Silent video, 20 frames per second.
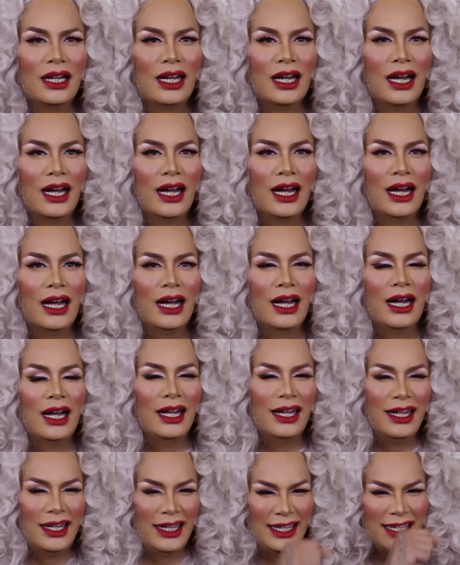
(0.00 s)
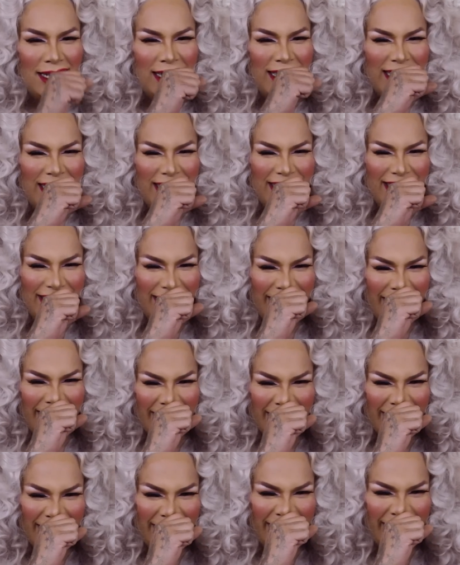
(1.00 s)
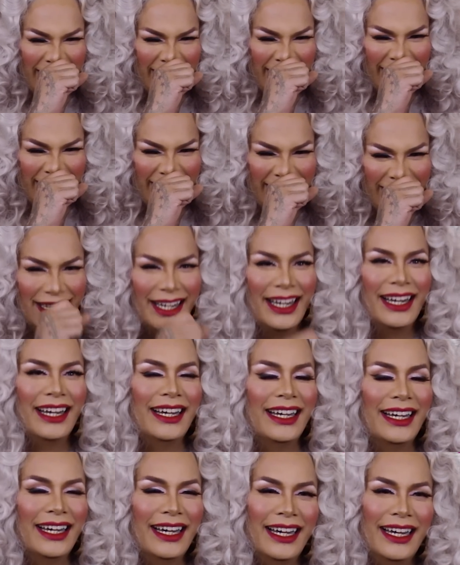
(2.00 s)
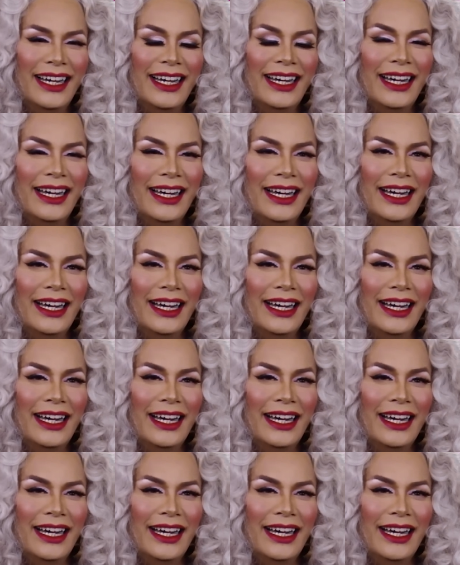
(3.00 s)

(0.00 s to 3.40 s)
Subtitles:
This person isn't speaking.